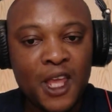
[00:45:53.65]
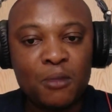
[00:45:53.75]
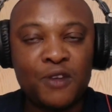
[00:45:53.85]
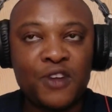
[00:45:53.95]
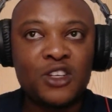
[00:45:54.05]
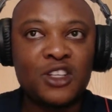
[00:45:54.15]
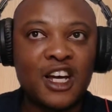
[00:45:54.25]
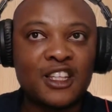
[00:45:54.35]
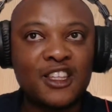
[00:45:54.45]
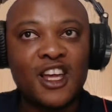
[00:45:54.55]
But if you're looking
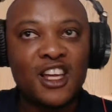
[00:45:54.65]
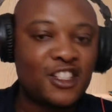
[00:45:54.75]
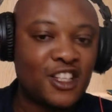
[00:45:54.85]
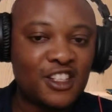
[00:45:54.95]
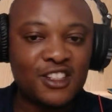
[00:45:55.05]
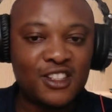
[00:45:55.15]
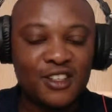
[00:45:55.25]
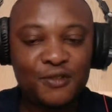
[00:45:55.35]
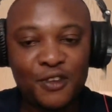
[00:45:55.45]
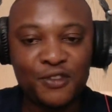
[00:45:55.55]
at 10
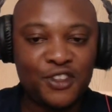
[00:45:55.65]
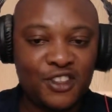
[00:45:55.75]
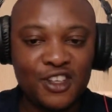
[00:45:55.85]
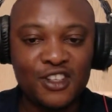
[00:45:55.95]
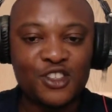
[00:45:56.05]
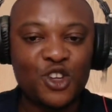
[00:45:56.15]
years, 15 years,